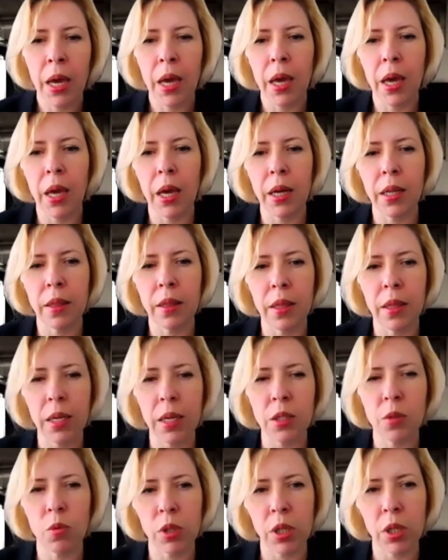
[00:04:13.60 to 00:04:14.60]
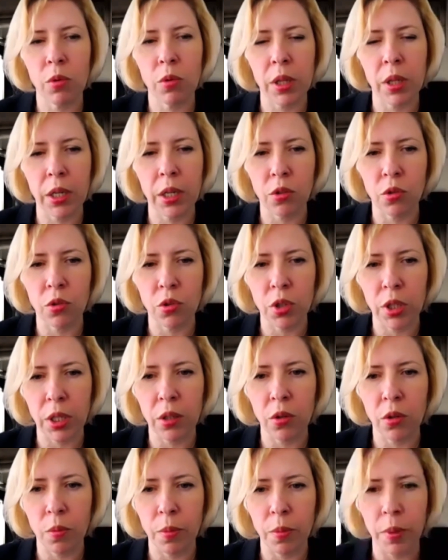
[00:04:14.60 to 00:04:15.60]
And that's what I would like to tell
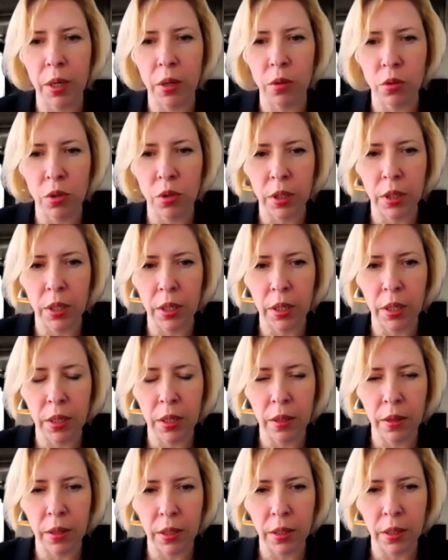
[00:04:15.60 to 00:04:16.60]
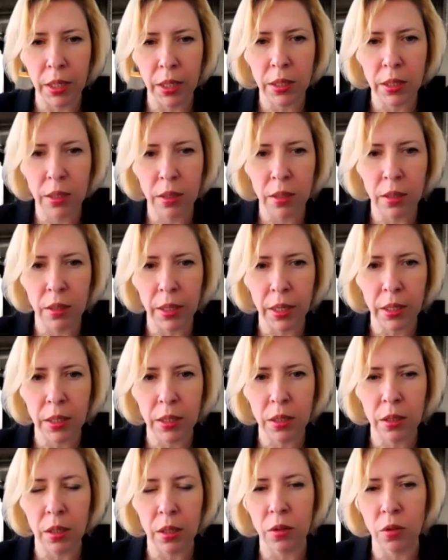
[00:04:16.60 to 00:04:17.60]
you about in the
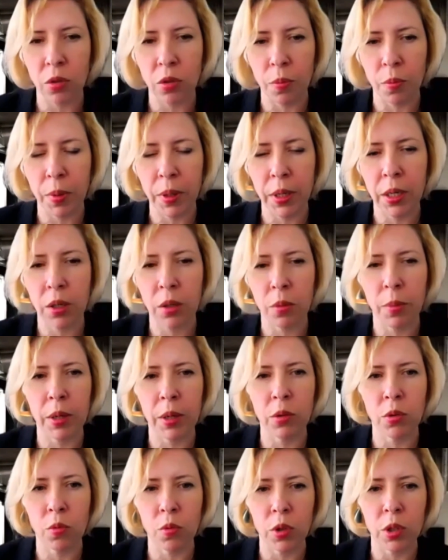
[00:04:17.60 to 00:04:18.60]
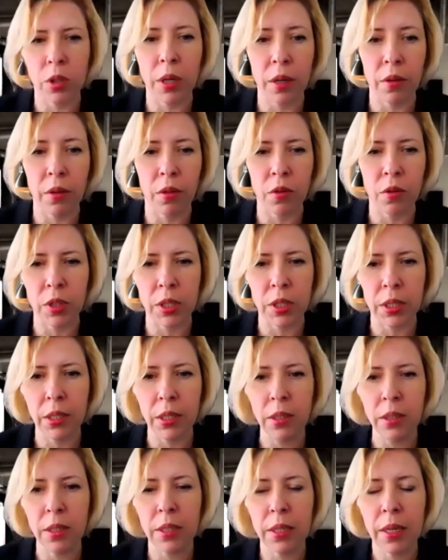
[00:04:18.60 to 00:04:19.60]
next topic, about what are the
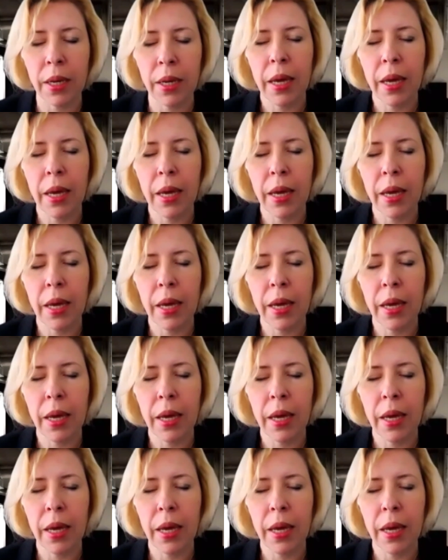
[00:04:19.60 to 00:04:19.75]
results.